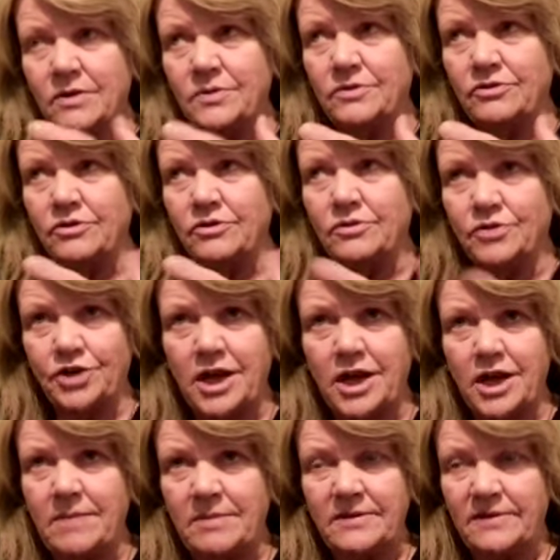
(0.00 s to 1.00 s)
there's no
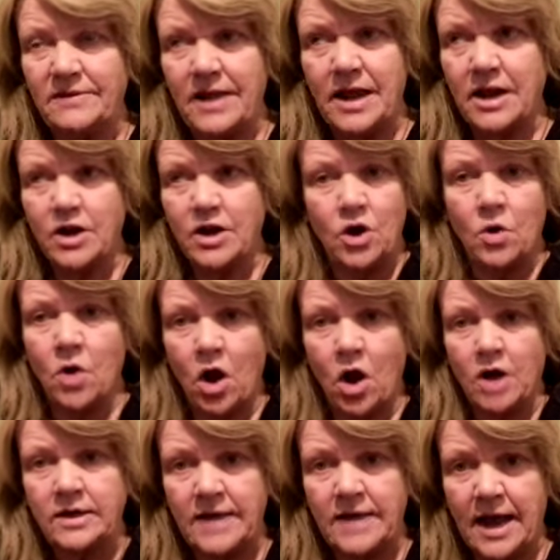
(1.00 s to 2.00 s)
shame in saying no
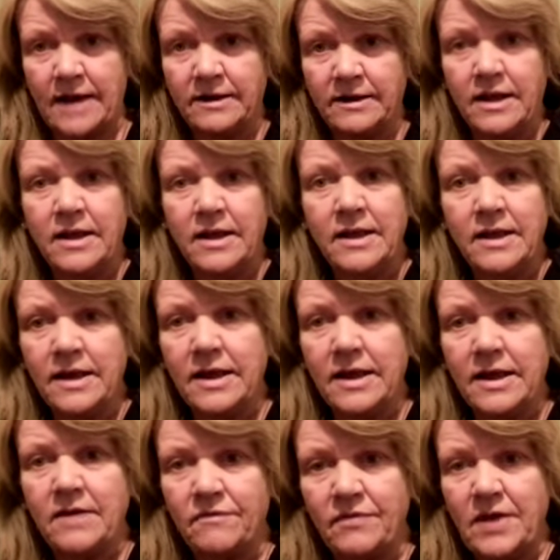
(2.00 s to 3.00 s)
contact.
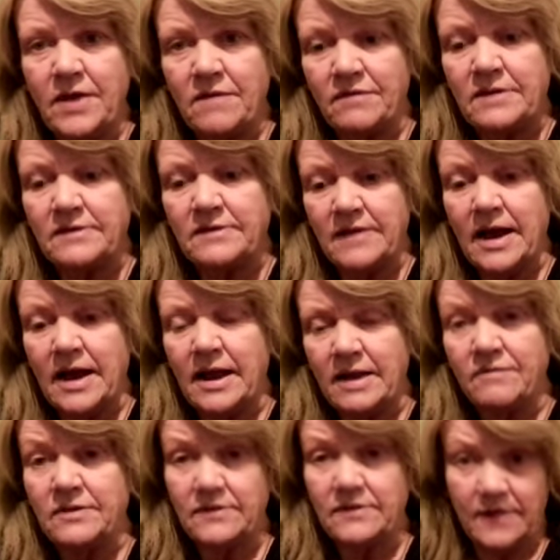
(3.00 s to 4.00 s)
If
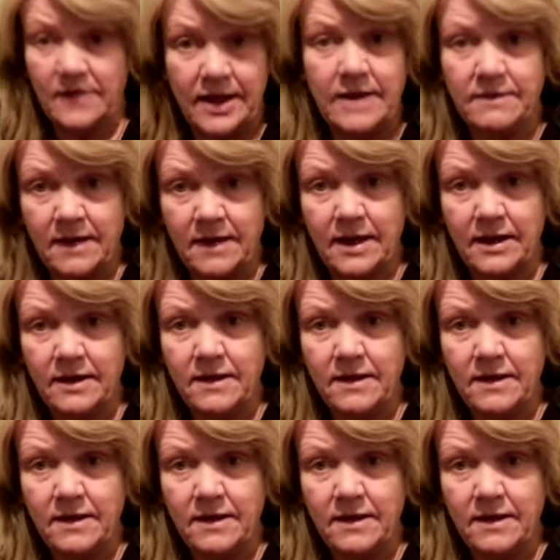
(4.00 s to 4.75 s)
it's like that,